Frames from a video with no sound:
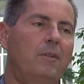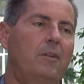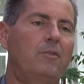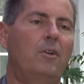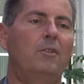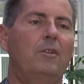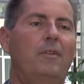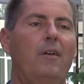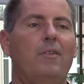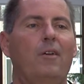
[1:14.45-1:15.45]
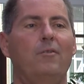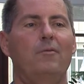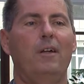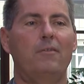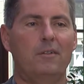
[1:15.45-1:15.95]
We have currently
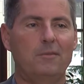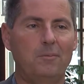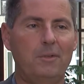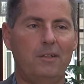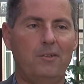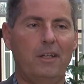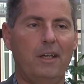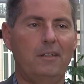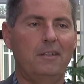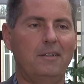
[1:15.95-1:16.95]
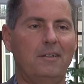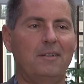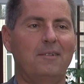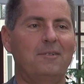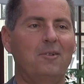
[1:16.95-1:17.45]
5,500 PhD
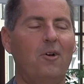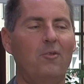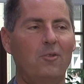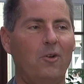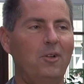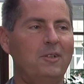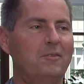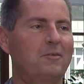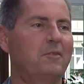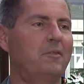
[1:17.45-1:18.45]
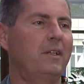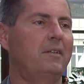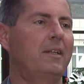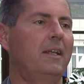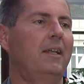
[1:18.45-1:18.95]
candidates, so overall different fields.